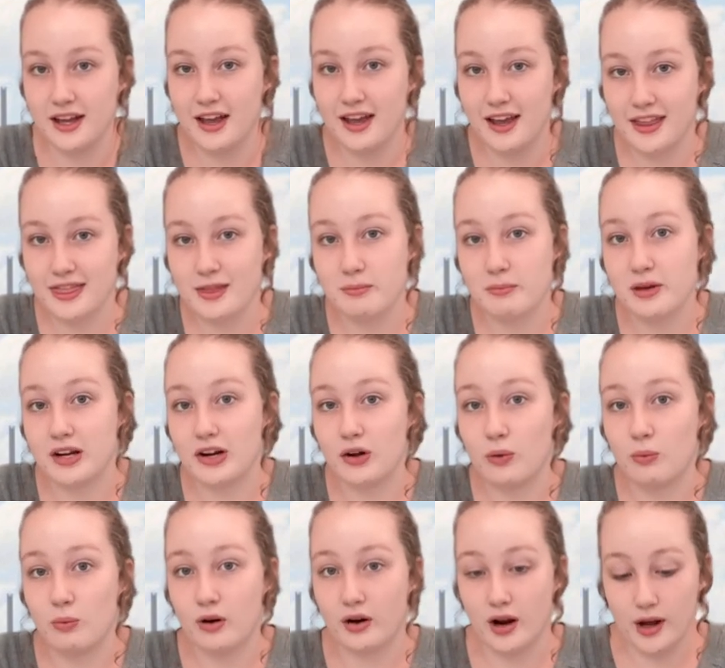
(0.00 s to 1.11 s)
in the middle
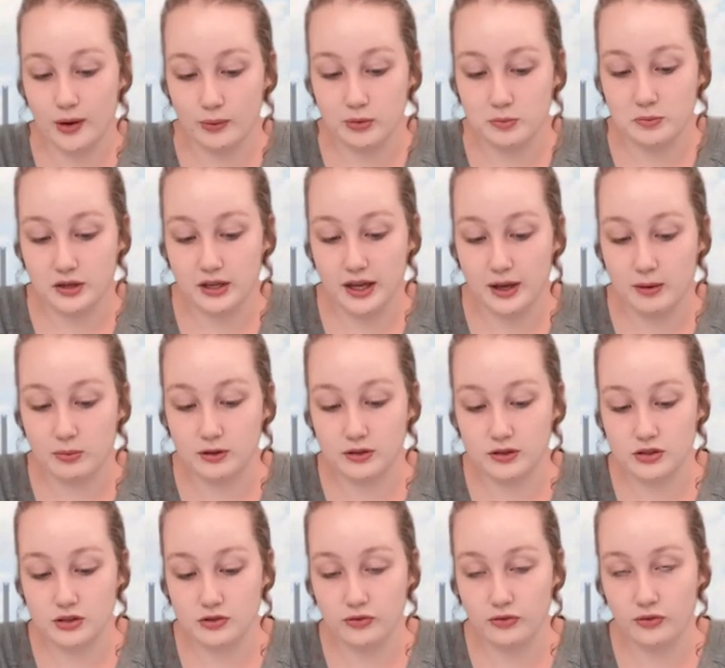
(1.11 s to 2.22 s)
where I would be able
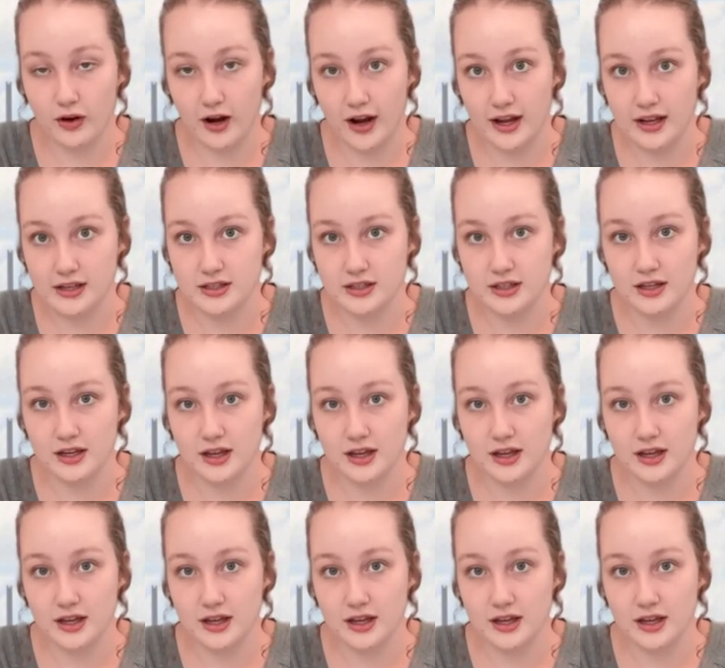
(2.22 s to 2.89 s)
to find